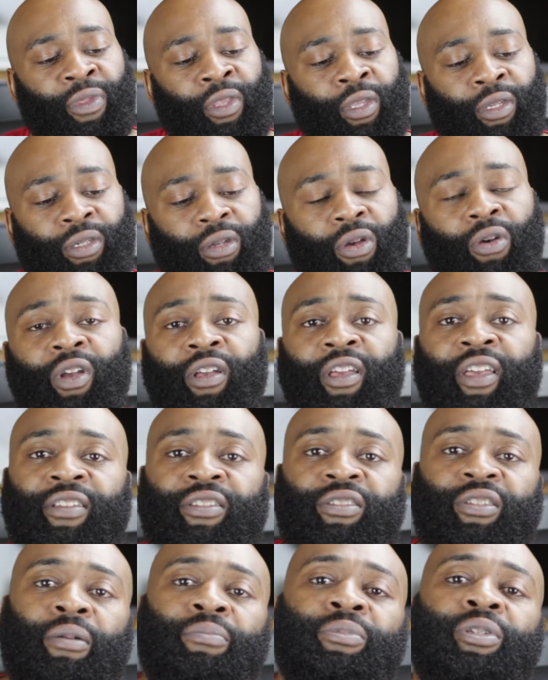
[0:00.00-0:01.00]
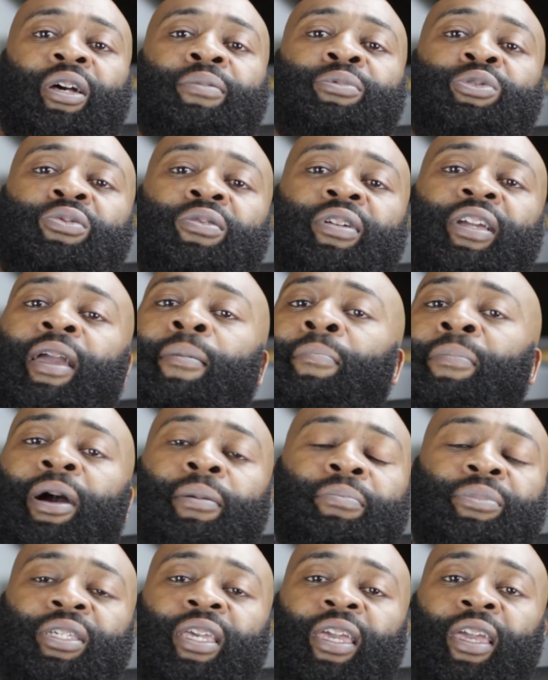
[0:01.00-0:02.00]
So sometimes you get
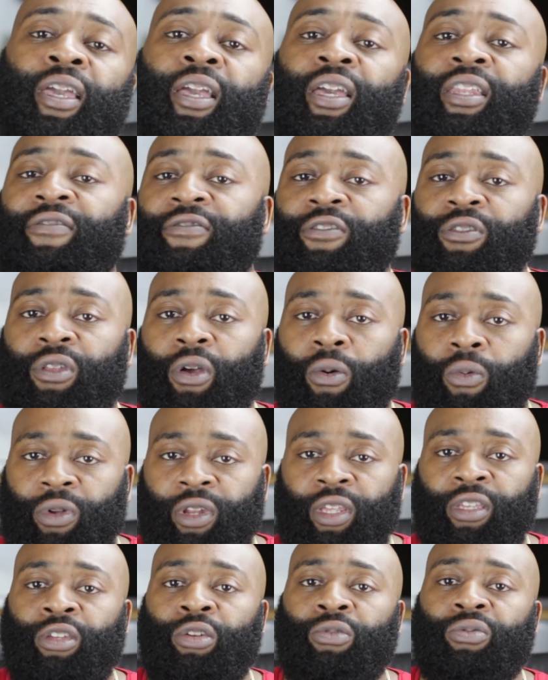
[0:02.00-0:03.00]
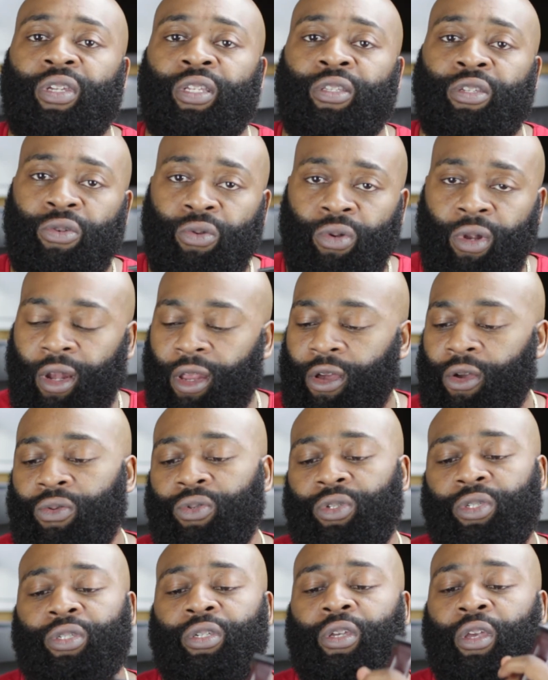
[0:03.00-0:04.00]
bumps here, and if you don't want to use it too
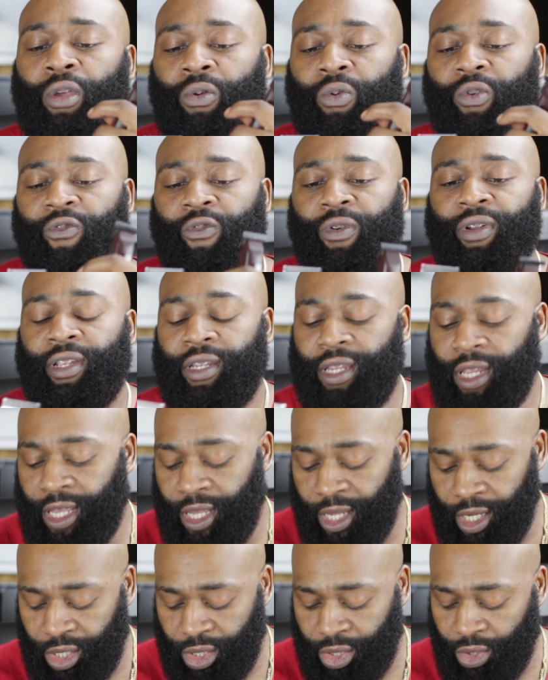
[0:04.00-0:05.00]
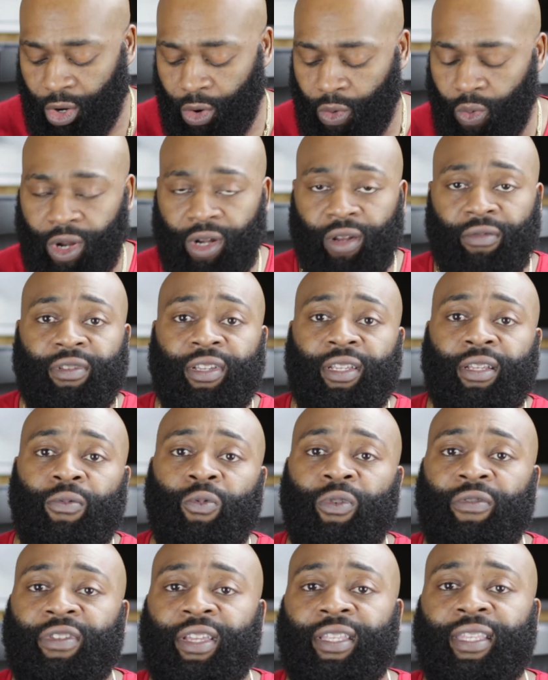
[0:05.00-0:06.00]
close with one of these, or
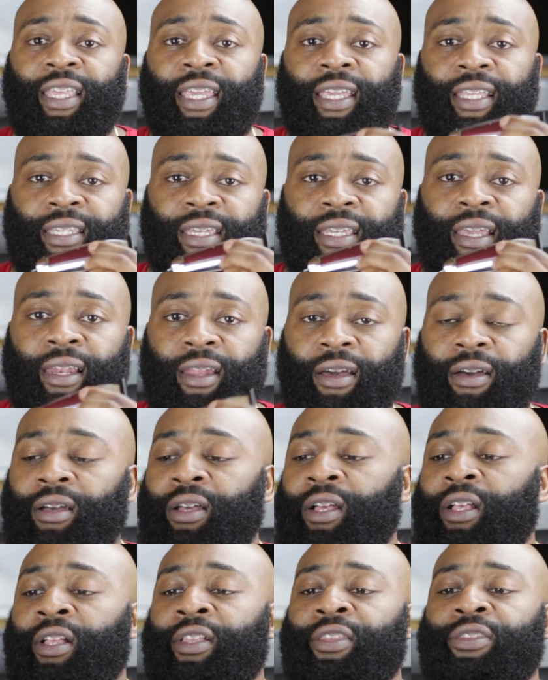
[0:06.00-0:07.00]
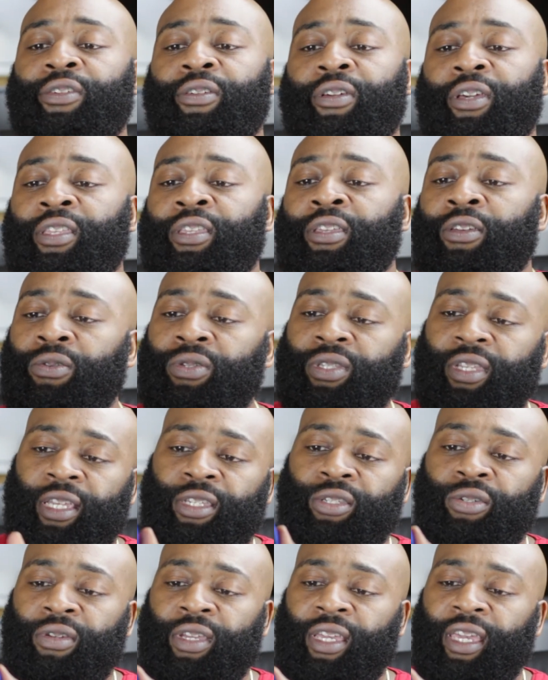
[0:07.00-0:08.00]
with the detailer, you can use
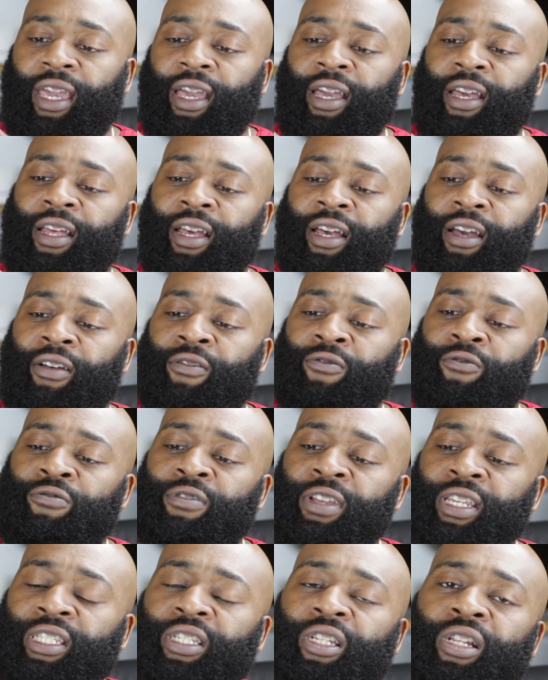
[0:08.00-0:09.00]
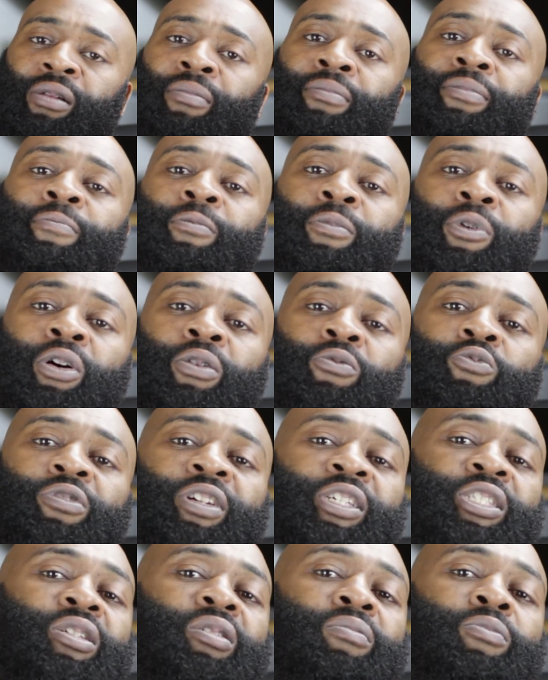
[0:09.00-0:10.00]
this. You can get a
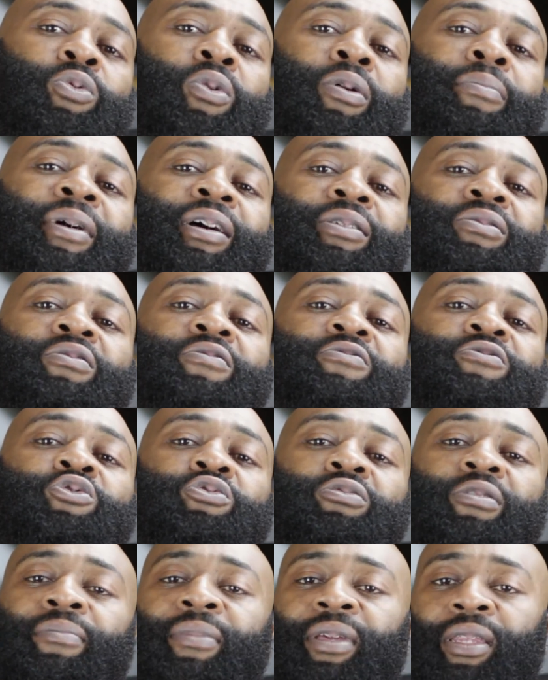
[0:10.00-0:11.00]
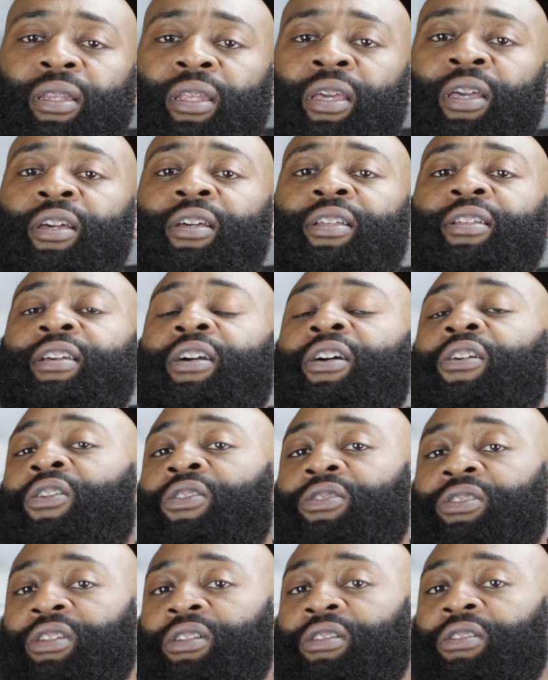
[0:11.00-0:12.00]
reasonable amount of trimming
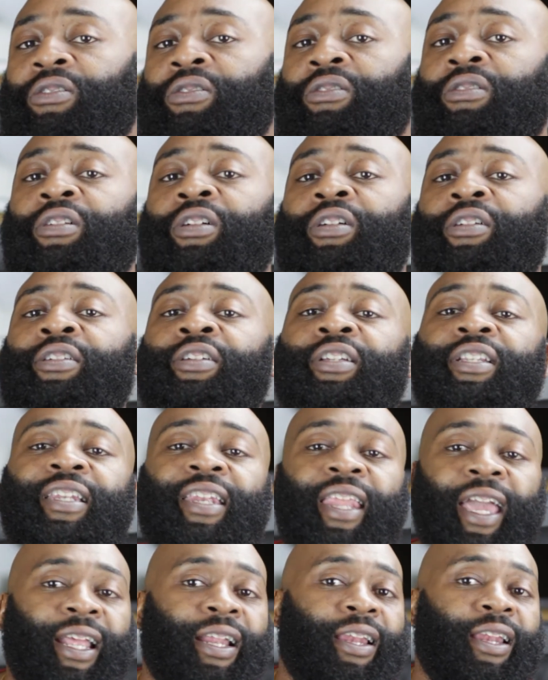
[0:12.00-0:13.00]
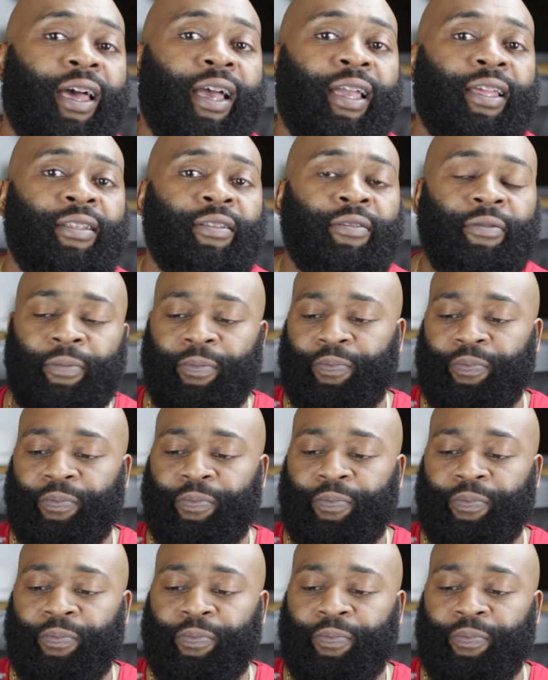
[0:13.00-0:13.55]
on your neckline